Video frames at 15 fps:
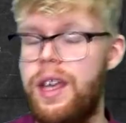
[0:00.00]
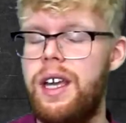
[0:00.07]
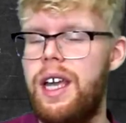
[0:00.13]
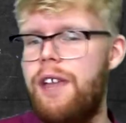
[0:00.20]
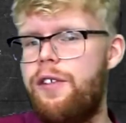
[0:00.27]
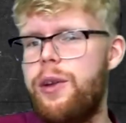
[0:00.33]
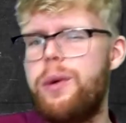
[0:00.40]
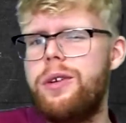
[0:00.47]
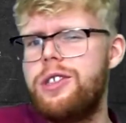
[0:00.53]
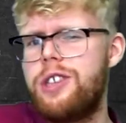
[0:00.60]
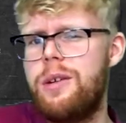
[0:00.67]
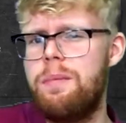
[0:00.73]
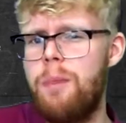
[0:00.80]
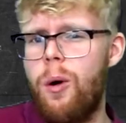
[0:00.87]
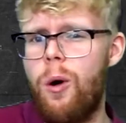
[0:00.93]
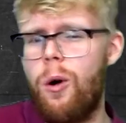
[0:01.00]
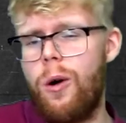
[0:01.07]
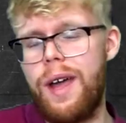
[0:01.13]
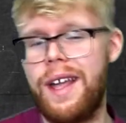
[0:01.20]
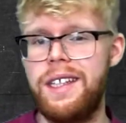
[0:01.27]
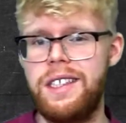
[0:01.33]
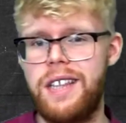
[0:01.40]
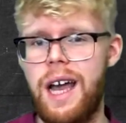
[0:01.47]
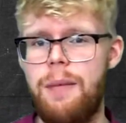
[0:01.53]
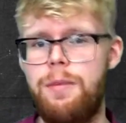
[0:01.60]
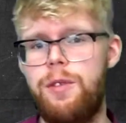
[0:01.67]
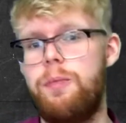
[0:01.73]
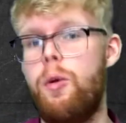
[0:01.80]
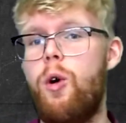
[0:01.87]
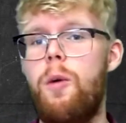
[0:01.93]
If you want a more in-depth,
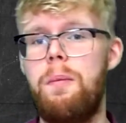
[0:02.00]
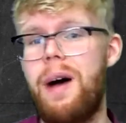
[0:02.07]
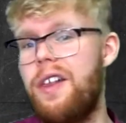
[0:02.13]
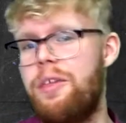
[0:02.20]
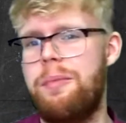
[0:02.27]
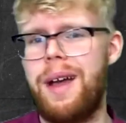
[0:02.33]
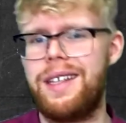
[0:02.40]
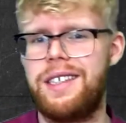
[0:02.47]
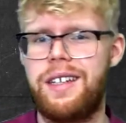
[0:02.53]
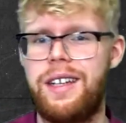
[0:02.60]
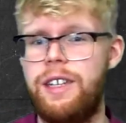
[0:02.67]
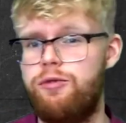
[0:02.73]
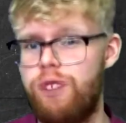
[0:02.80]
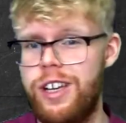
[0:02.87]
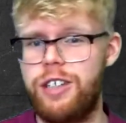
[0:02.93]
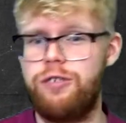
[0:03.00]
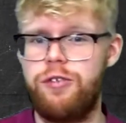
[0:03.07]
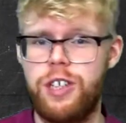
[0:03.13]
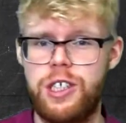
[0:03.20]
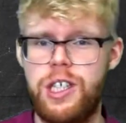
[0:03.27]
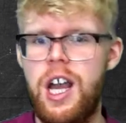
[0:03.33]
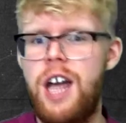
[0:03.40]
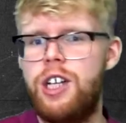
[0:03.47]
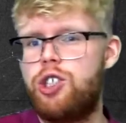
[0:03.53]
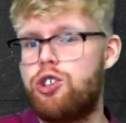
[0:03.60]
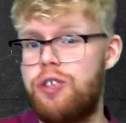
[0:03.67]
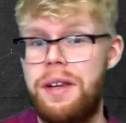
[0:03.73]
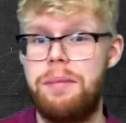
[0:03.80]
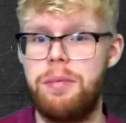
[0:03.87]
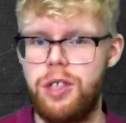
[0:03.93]
more mathematically rigorous
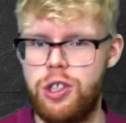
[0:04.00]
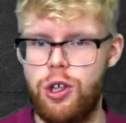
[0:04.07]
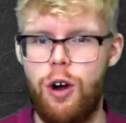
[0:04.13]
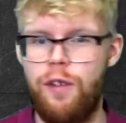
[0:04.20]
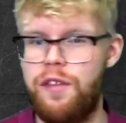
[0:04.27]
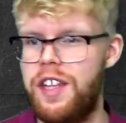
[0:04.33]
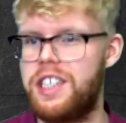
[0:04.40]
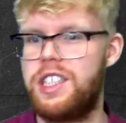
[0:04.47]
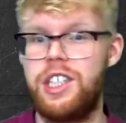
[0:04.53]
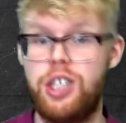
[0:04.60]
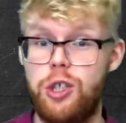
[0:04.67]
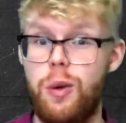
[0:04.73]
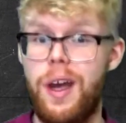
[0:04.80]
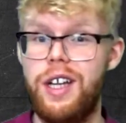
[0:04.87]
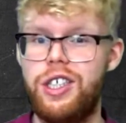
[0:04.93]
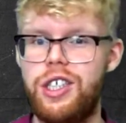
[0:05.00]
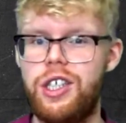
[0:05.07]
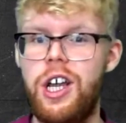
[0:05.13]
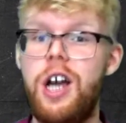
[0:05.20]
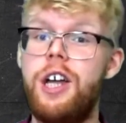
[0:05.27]
treatment of this situation,